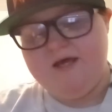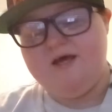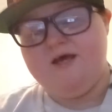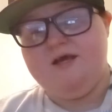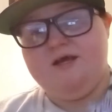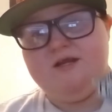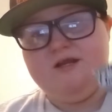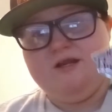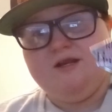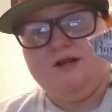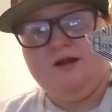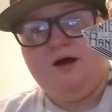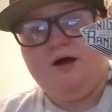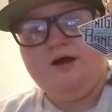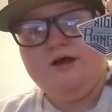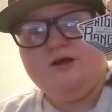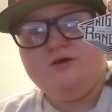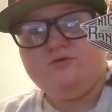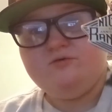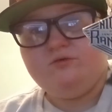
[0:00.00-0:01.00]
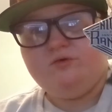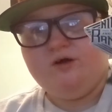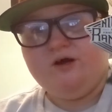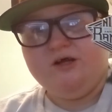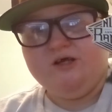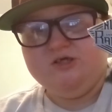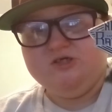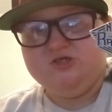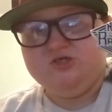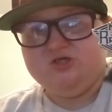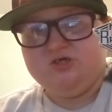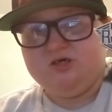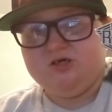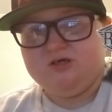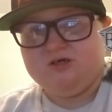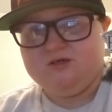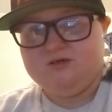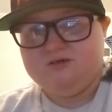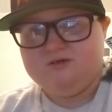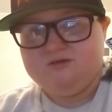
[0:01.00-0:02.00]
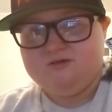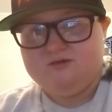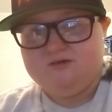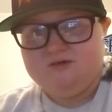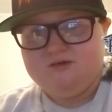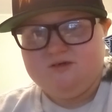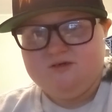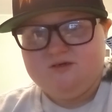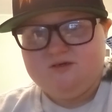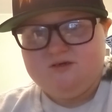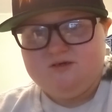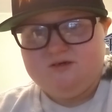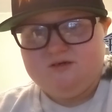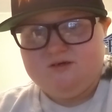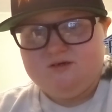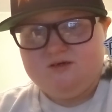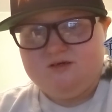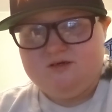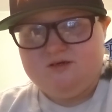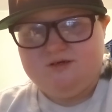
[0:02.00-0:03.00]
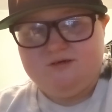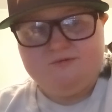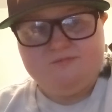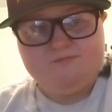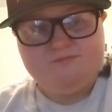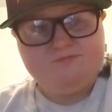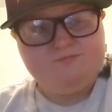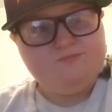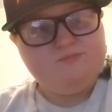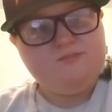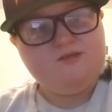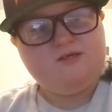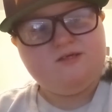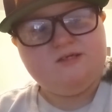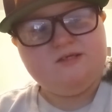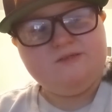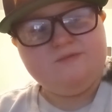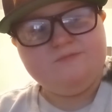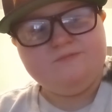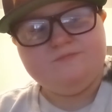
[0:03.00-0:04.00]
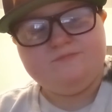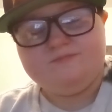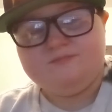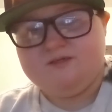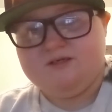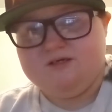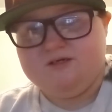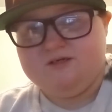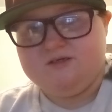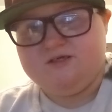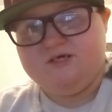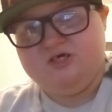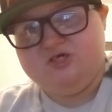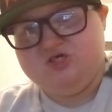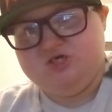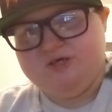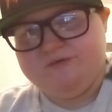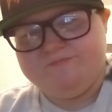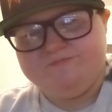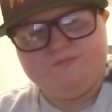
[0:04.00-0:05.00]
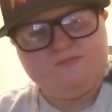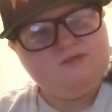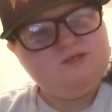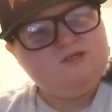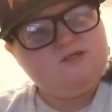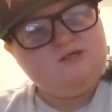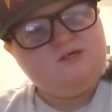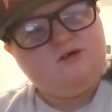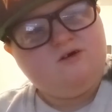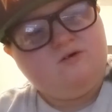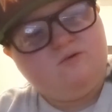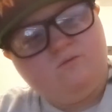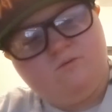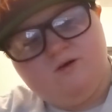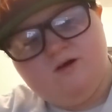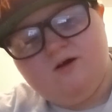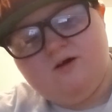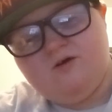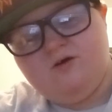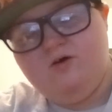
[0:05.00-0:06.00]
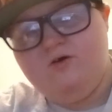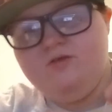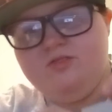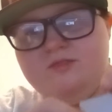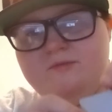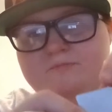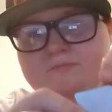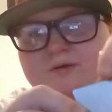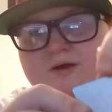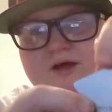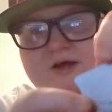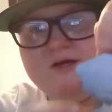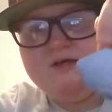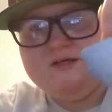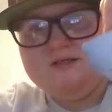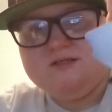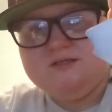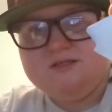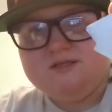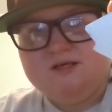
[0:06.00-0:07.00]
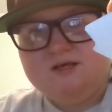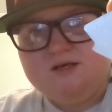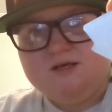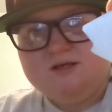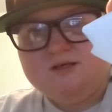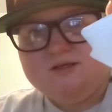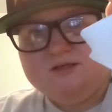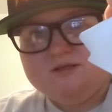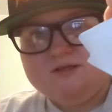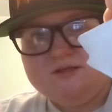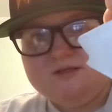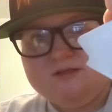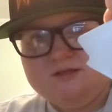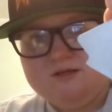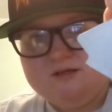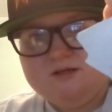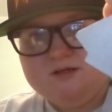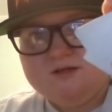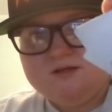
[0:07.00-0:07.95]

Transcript: a Night Ranger. Um, thing, uh, oh, keychain, where on the back it says,